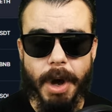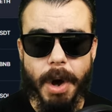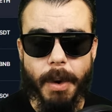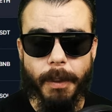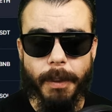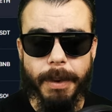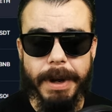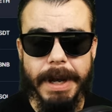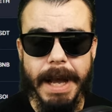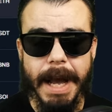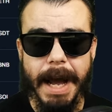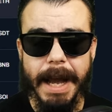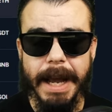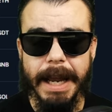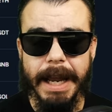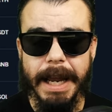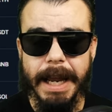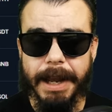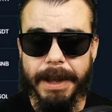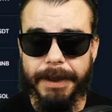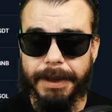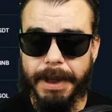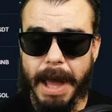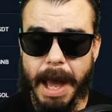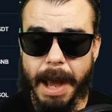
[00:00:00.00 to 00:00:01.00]
We got
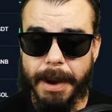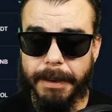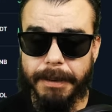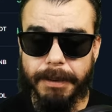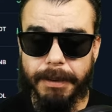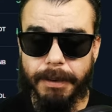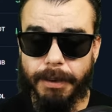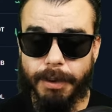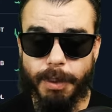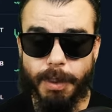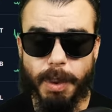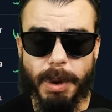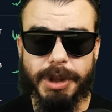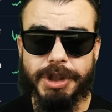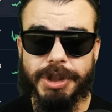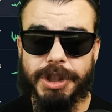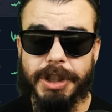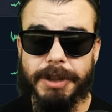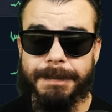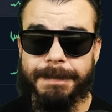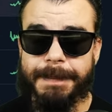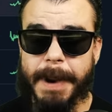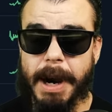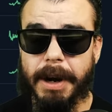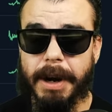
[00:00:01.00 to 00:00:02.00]
ETH, and we're
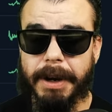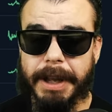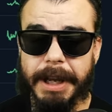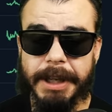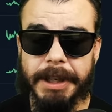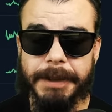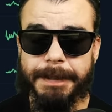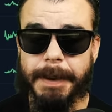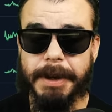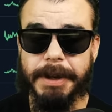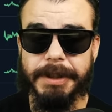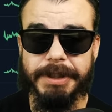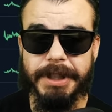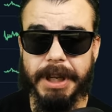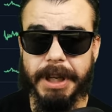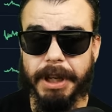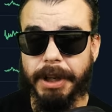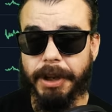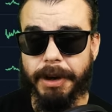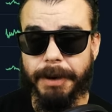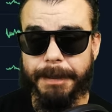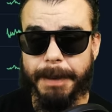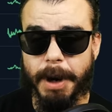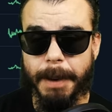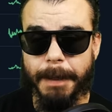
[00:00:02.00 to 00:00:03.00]
just barely experiencing a
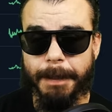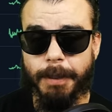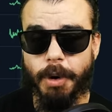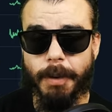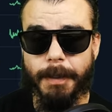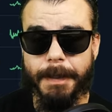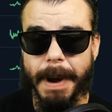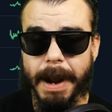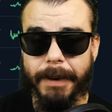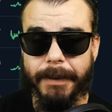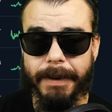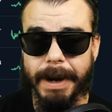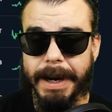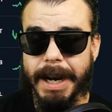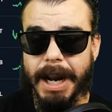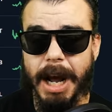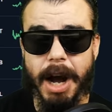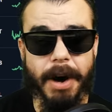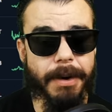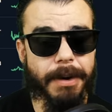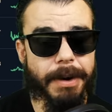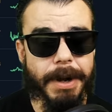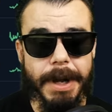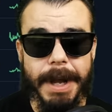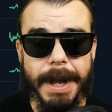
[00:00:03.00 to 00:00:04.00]
little bit of pullback right
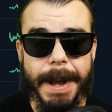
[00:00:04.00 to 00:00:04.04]
now,